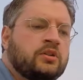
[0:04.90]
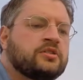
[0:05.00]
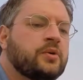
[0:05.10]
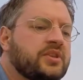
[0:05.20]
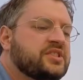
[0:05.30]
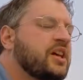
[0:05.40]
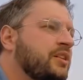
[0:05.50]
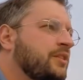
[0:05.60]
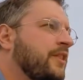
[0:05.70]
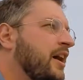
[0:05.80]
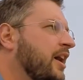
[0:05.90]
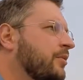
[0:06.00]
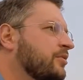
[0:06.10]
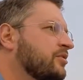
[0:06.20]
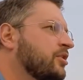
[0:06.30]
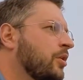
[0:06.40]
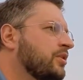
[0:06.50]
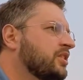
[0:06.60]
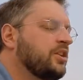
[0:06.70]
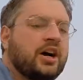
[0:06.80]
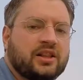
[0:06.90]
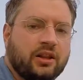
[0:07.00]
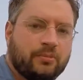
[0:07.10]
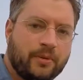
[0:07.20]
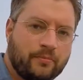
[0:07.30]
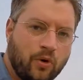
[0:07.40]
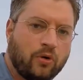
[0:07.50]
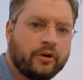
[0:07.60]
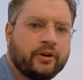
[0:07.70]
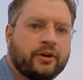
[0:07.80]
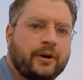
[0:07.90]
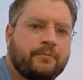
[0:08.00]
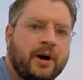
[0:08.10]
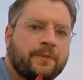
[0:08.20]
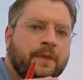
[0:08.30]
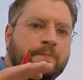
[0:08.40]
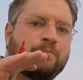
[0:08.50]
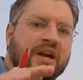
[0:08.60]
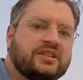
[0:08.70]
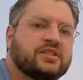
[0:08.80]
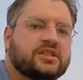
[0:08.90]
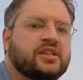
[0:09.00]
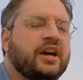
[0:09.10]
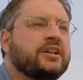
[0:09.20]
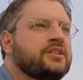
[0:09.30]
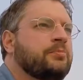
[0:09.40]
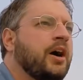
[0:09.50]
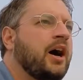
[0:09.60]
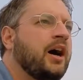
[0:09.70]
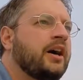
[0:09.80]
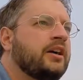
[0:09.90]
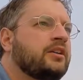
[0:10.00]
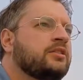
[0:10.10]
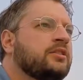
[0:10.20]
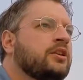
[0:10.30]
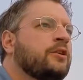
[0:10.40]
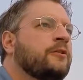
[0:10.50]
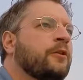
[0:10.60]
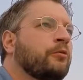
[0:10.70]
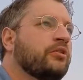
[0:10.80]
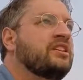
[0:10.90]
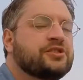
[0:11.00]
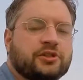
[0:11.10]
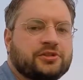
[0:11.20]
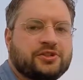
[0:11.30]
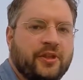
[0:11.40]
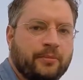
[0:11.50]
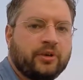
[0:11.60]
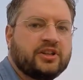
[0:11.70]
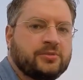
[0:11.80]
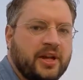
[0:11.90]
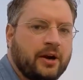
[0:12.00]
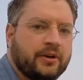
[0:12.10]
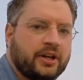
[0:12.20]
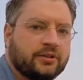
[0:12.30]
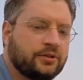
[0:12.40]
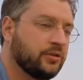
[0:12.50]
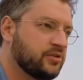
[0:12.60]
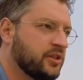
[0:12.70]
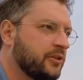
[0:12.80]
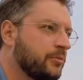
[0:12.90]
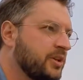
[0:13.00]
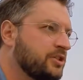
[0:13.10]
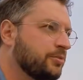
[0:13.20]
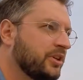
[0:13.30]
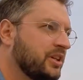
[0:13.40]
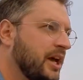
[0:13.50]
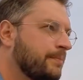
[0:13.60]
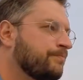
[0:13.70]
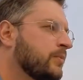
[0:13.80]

So I said that I was going to talk a little bit more about the basic science behind the research that brings me out here to Rosario Beach Marine Lab.